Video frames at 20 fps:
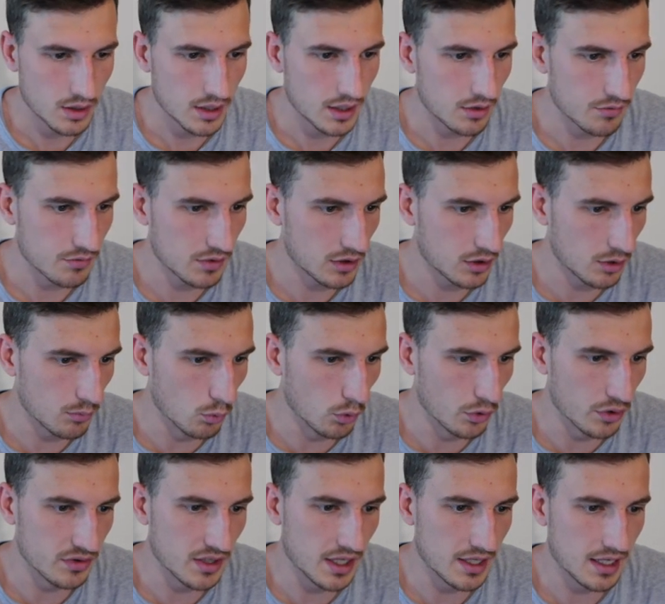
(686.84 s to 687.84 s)
And I think I
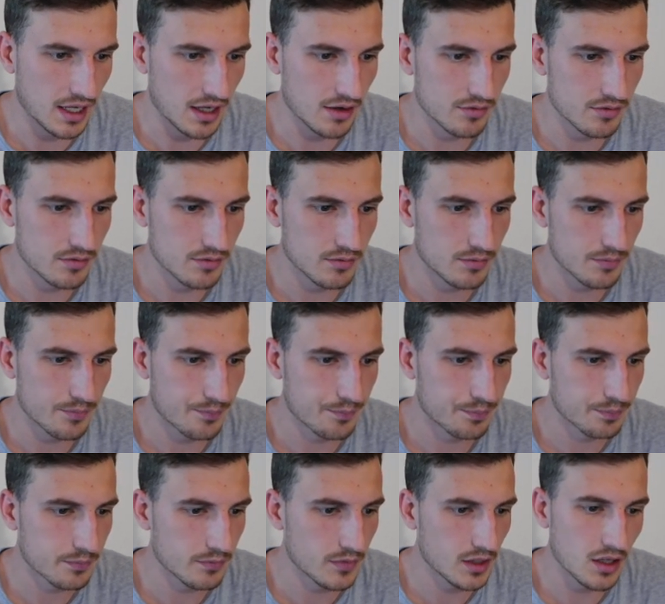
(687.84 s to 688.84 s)
want to then have,
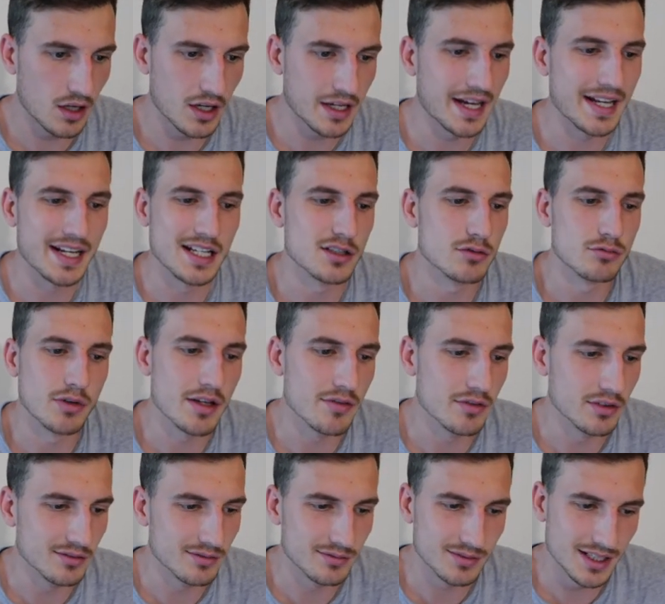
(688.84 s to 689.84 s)
again, he's a
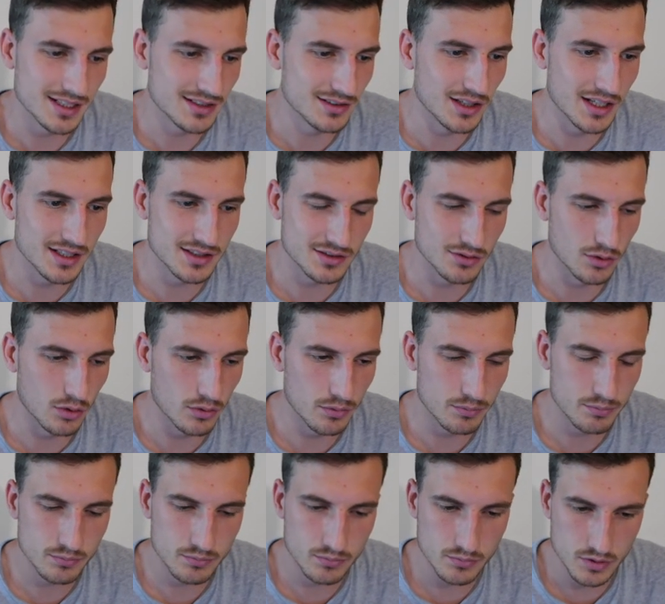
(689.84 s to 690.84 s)
Raven. It's
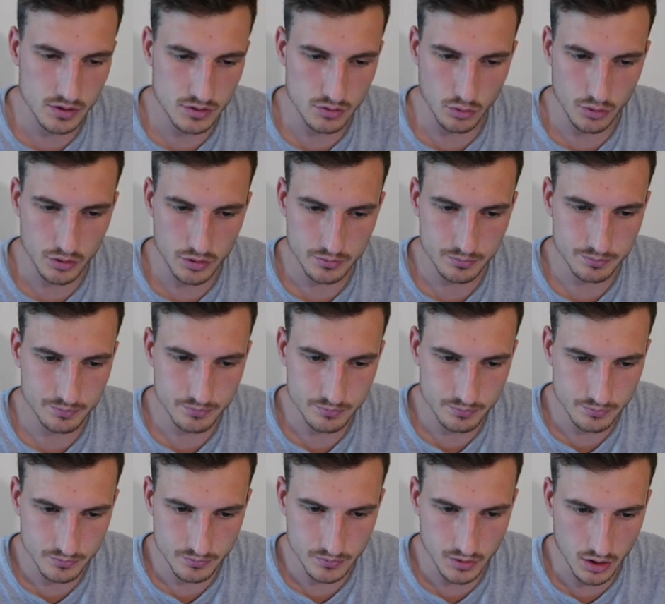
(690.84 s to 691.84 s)
not
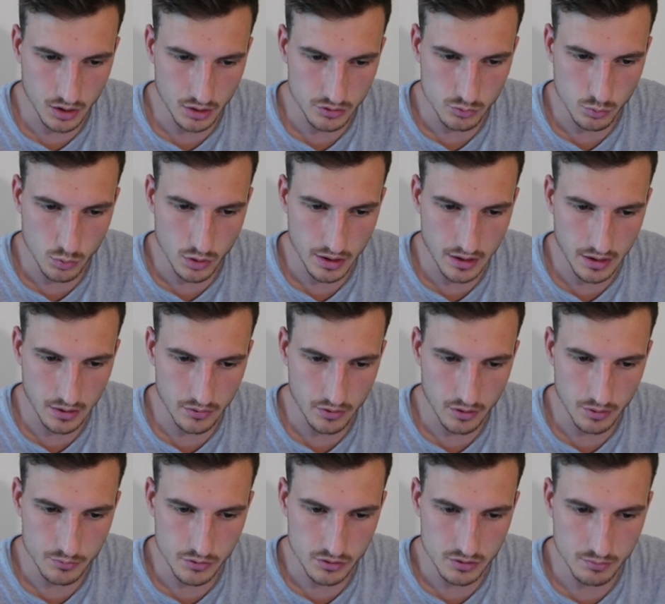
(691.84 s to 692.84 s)
hard to work out
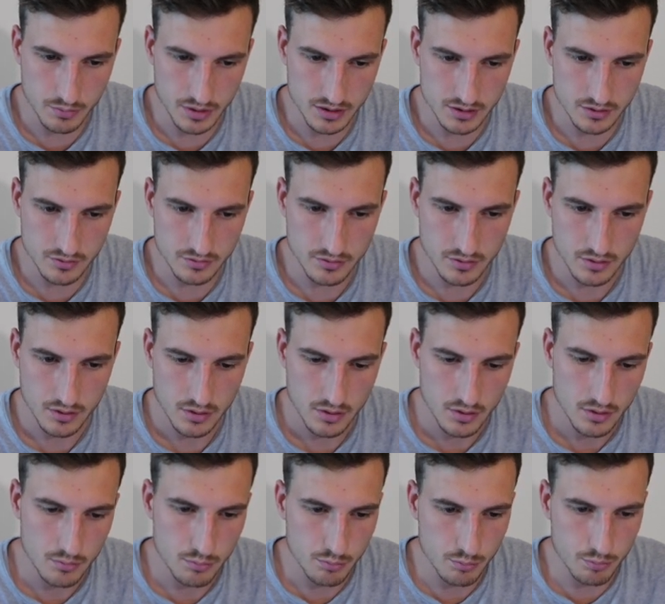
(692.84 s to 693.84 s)
that I'm just a massive
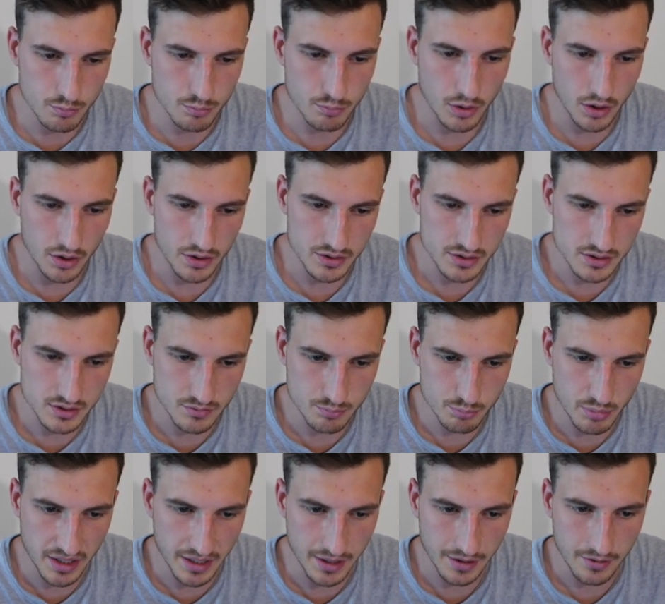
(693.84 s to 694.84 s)
biased
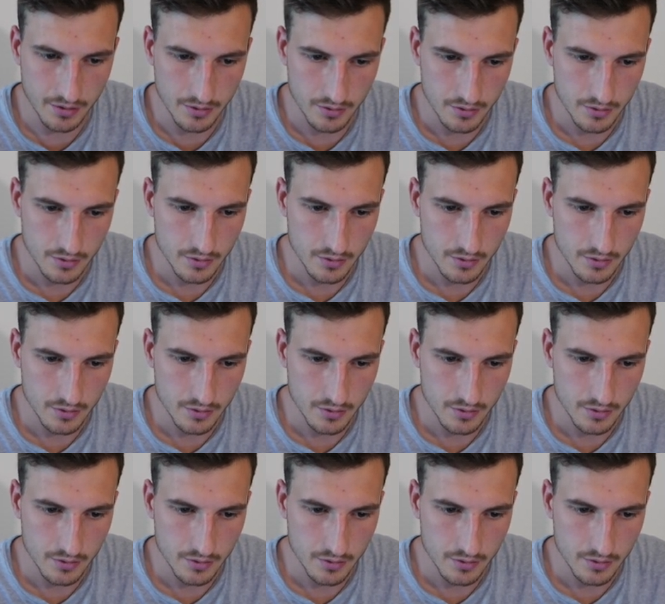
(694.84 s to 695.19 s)
pig.